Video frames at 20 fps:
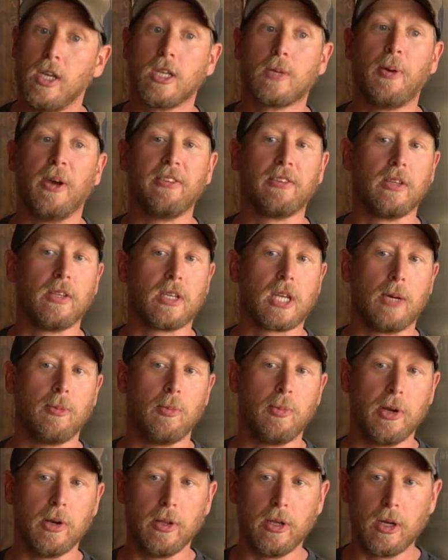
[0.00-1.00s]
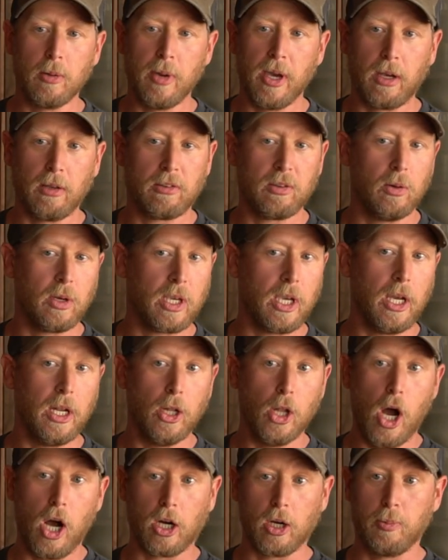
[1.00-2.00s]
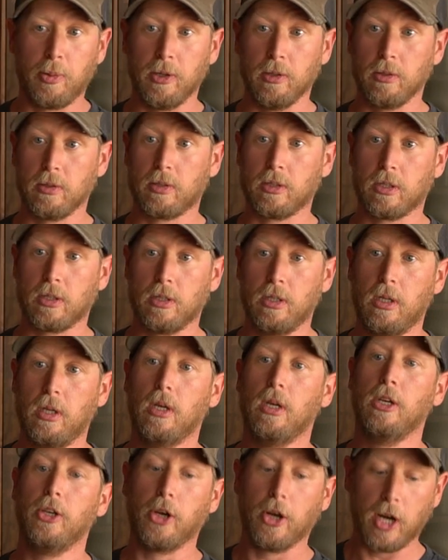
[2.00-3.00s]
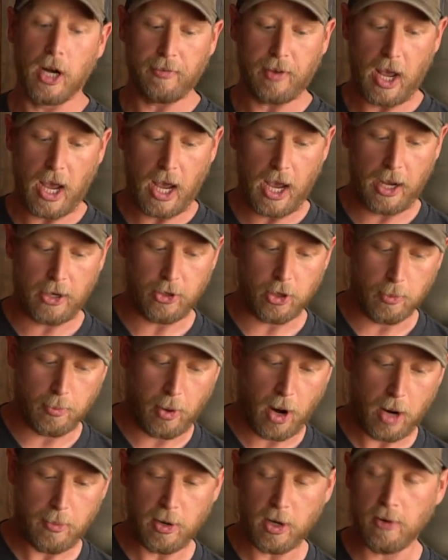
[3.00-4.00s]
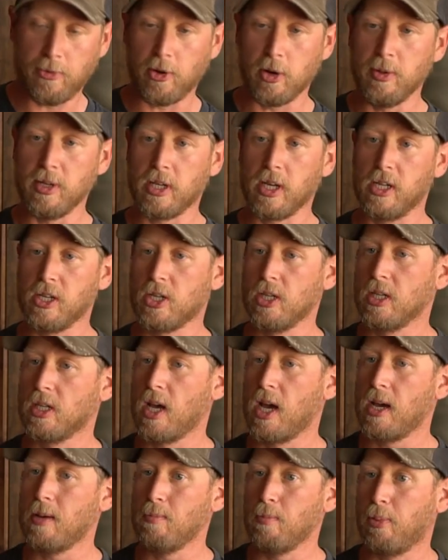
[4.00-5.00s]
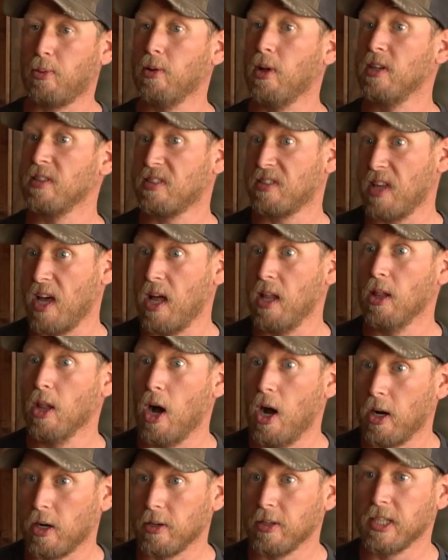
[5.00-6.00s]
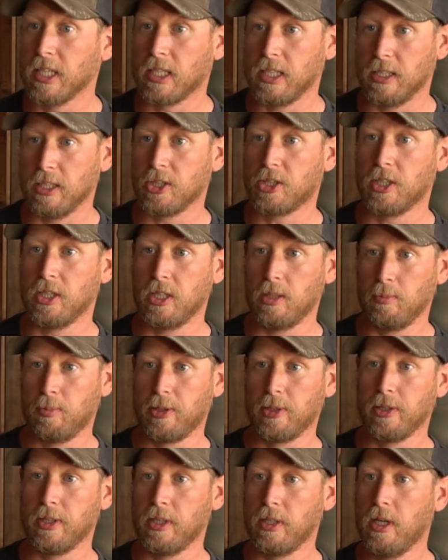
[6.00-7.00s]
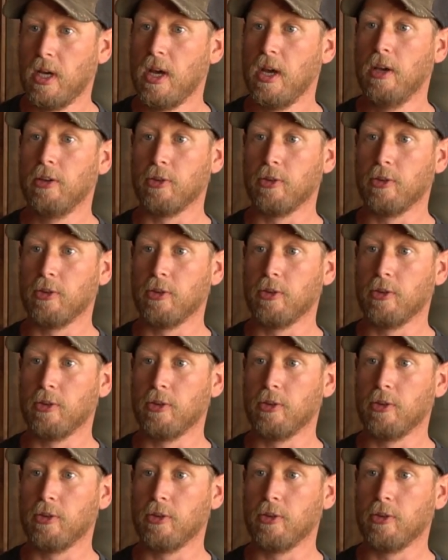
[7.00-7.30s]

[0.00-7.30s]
Depends on the type of beer that you're making. So again, lager pilsner, you're gonna have to add your primary fermentation time plus that lagering conditioning period.